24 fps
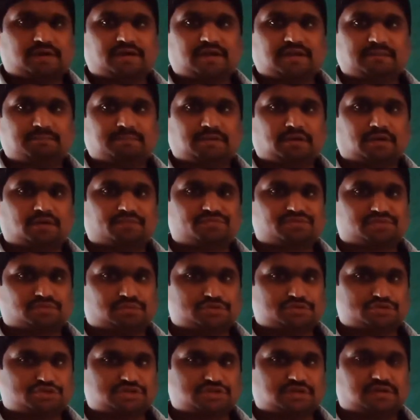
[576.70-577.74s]
ml of
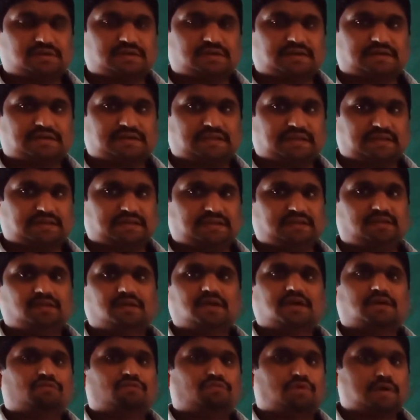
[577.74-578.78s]
solution containing
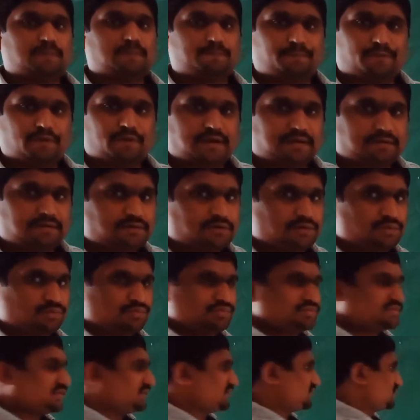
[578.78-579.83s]

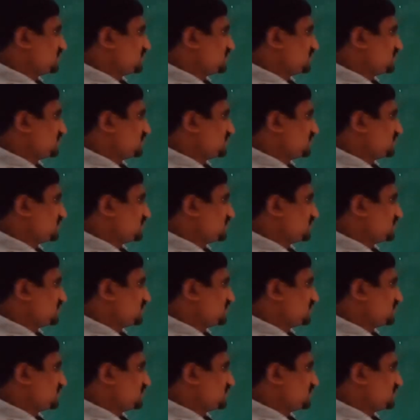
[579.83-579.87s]
1.26